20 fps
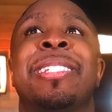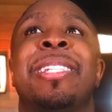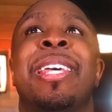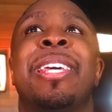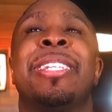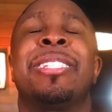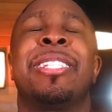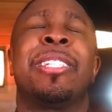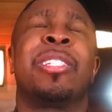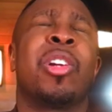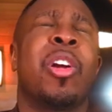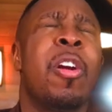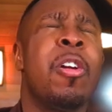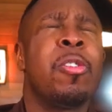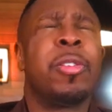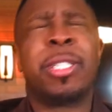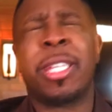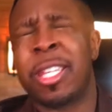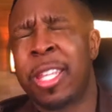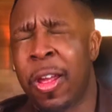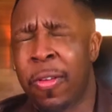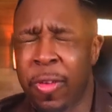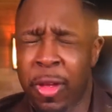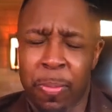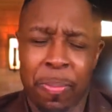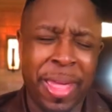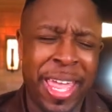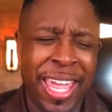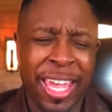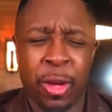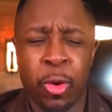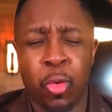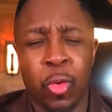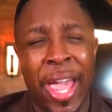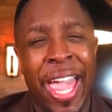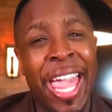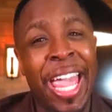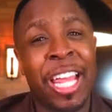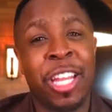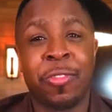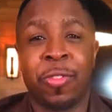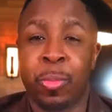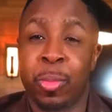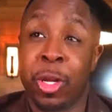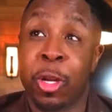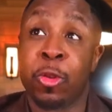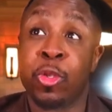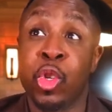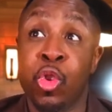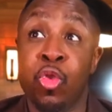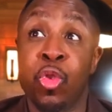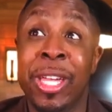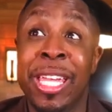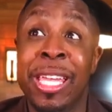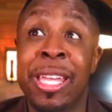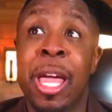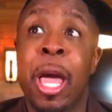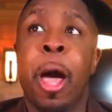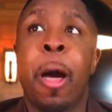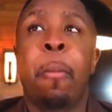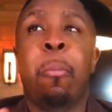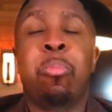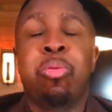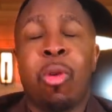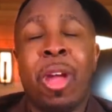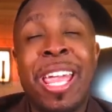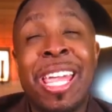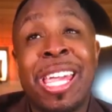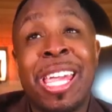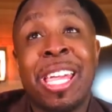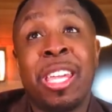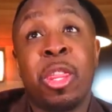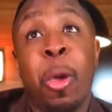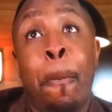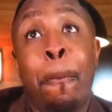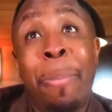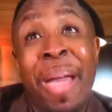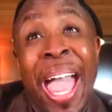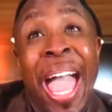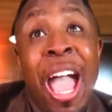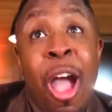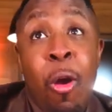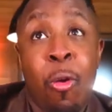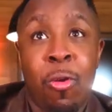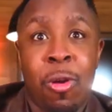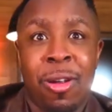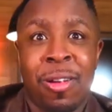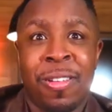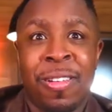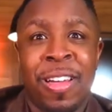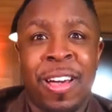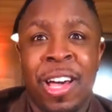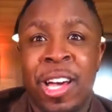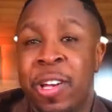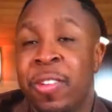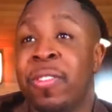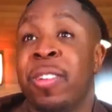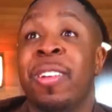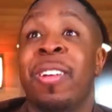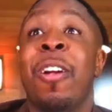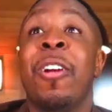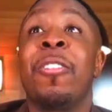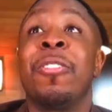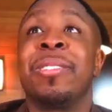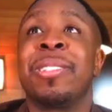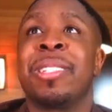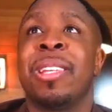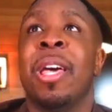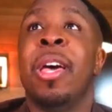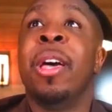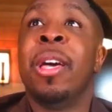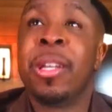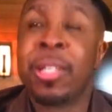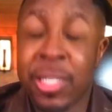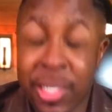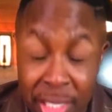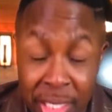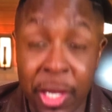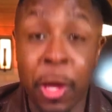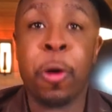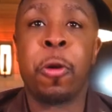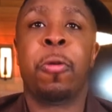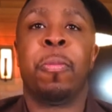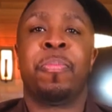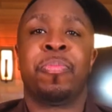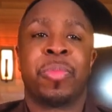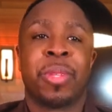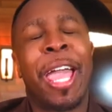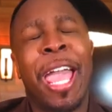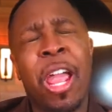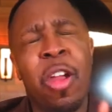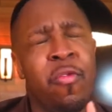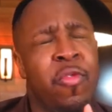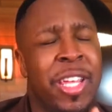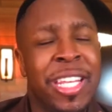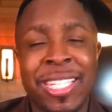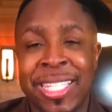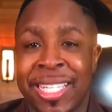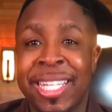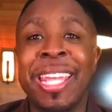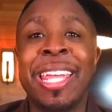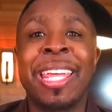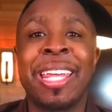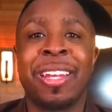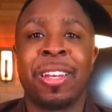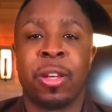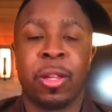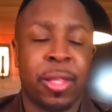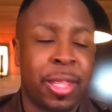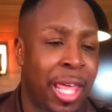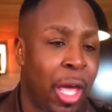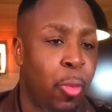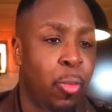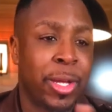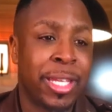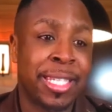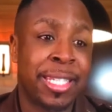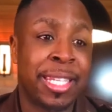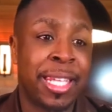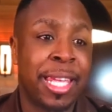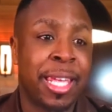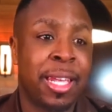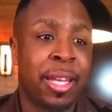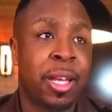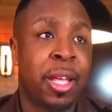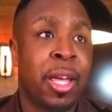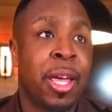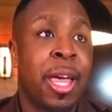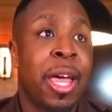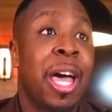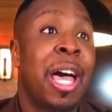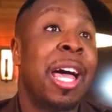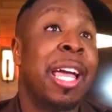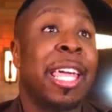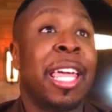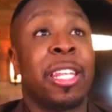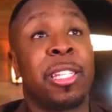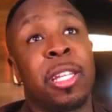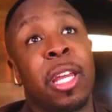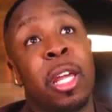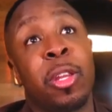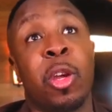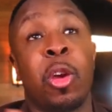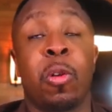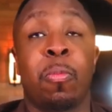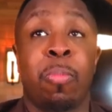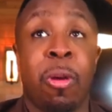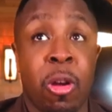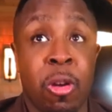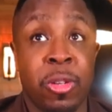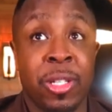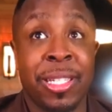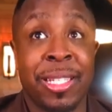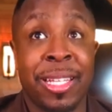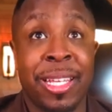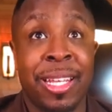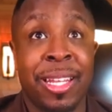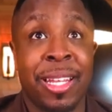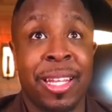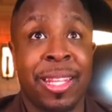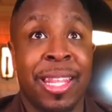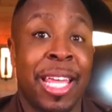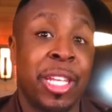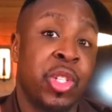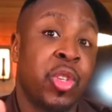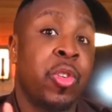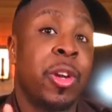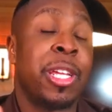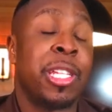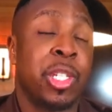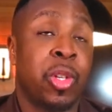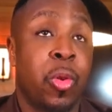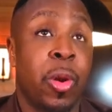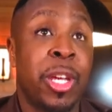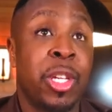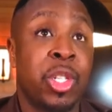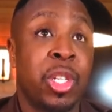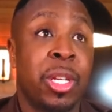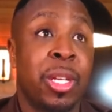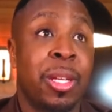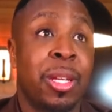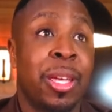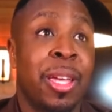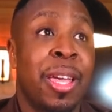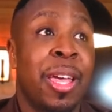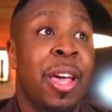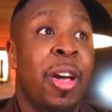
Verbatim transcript: it says, this curse is every man who hangs from a tree, breaking the power of a curse. So every sin that we sin against another person, that's transgression.